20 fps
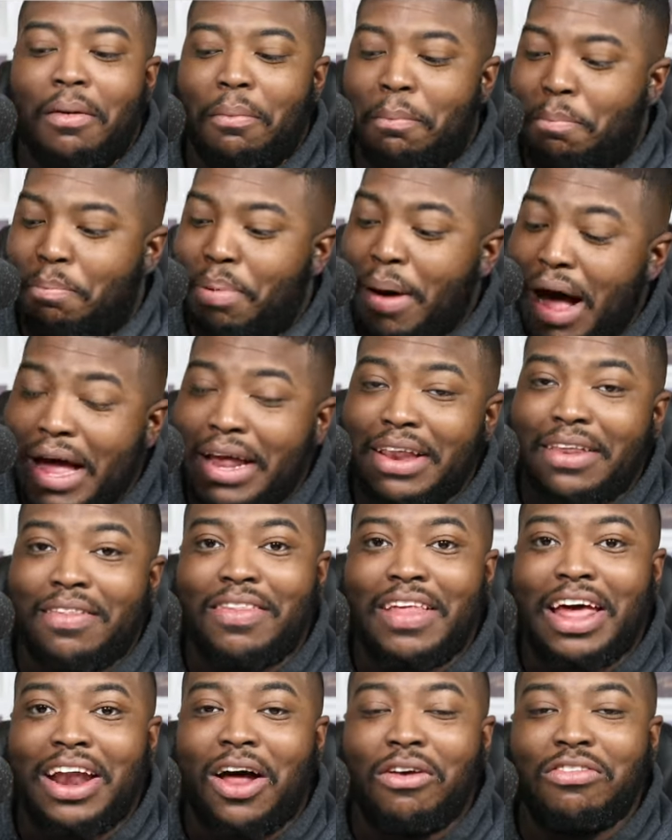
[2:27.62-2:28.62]
But
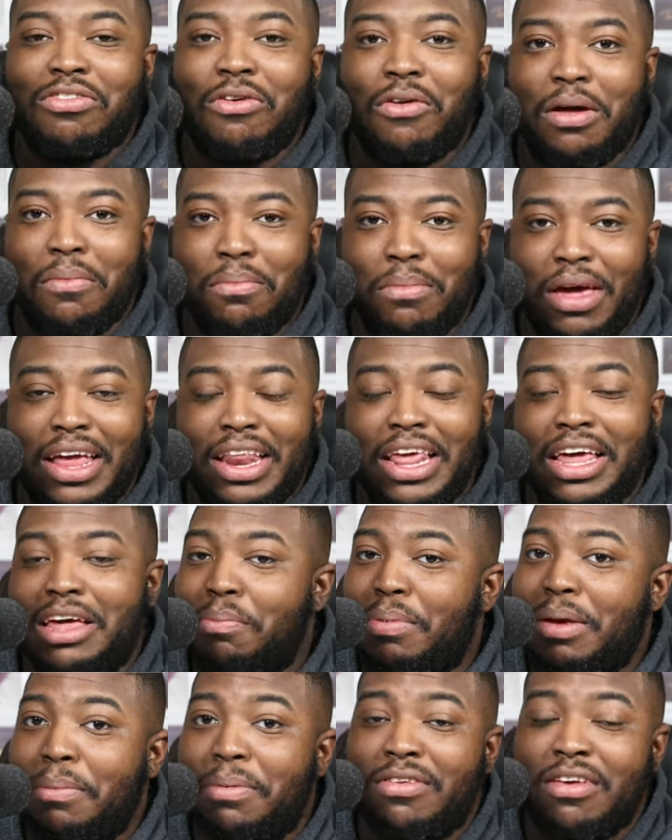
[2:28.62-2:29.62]
that also could mean he could
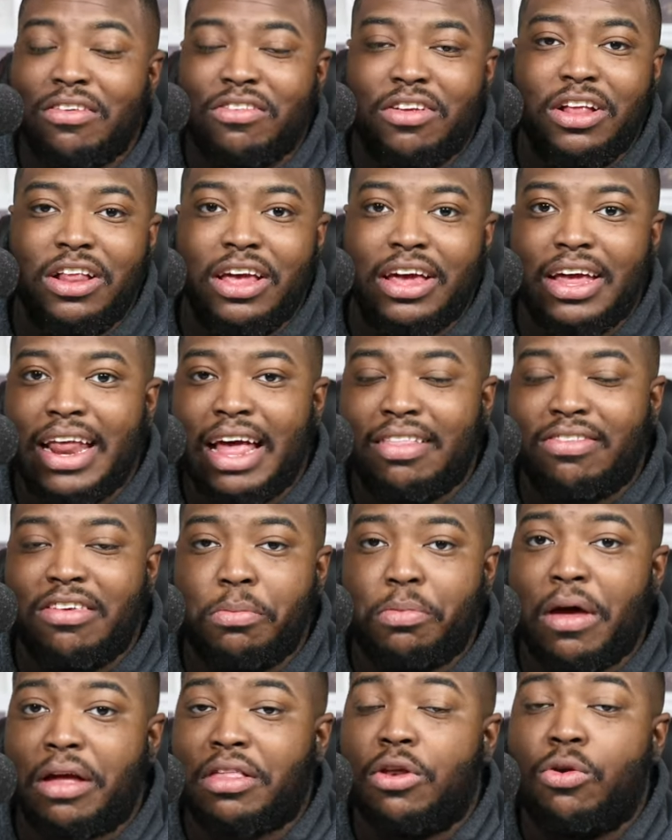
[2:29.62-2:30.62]
be potentially looking at teams
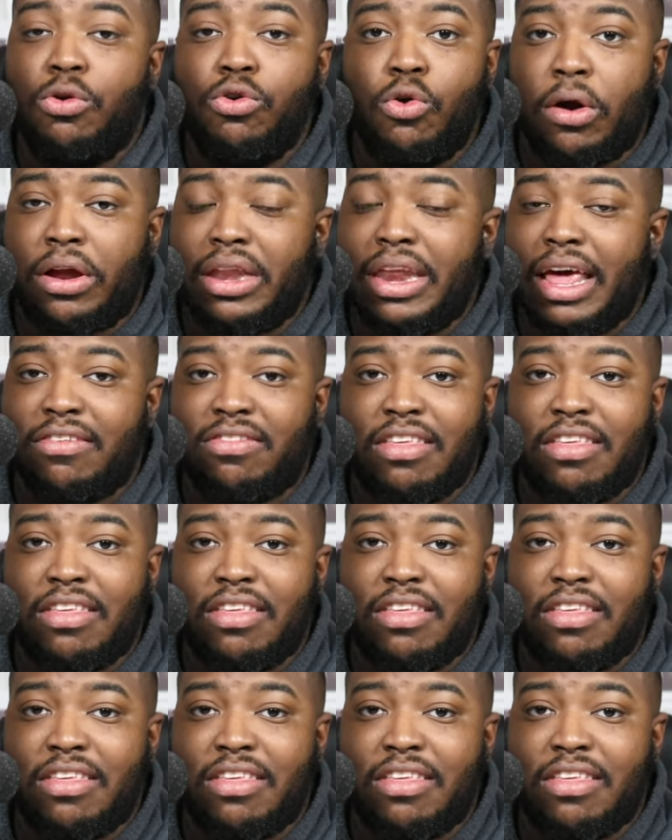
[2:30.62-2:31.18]
like the New York Knicks